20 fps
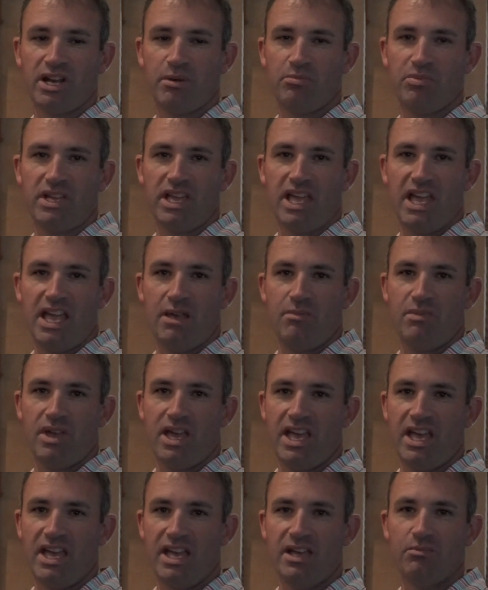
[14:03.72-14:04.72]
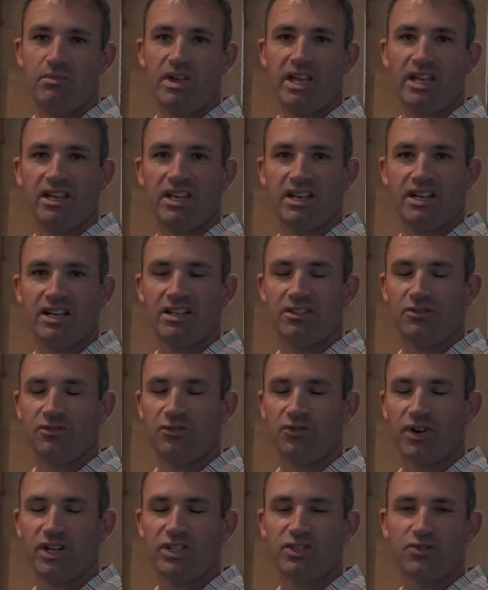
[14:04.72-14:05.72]
up a game and make
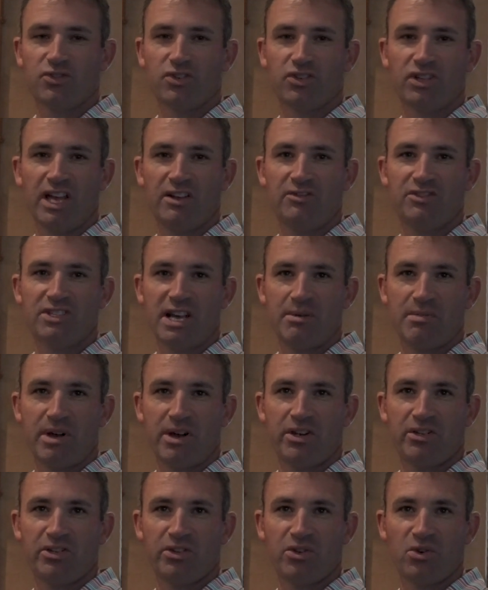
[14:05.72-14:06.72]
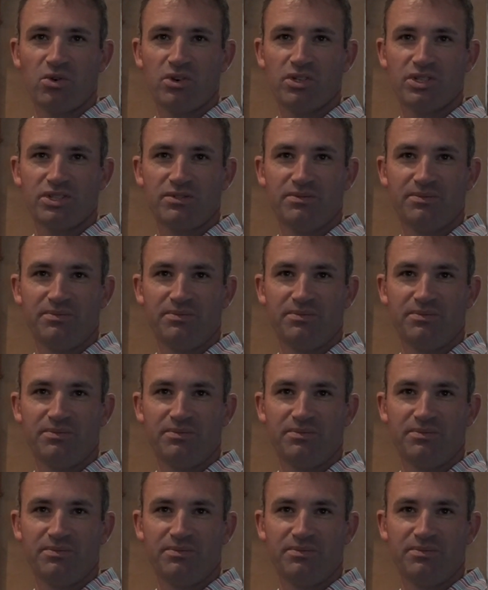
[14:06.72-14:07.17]
friends for a lifetime out on the course.